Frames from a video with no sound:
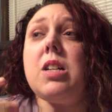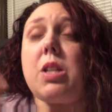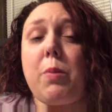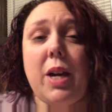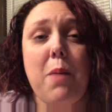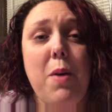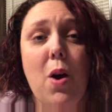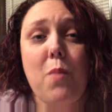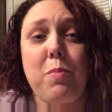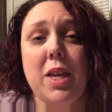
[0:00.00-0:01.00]
So we come
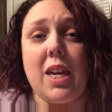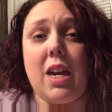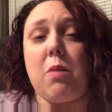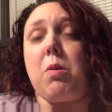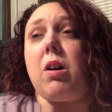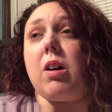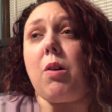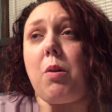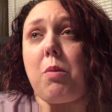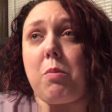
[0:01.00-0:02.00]
home thinking, well,
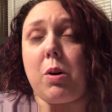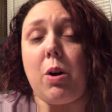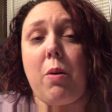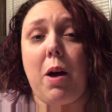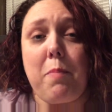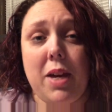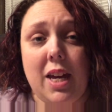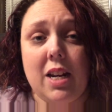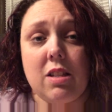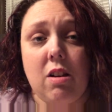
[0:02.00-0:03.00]
we'll go up and
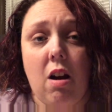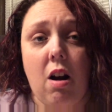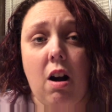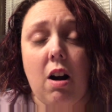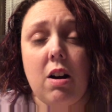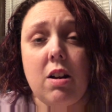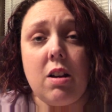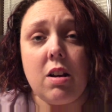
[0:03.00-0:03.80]
get his car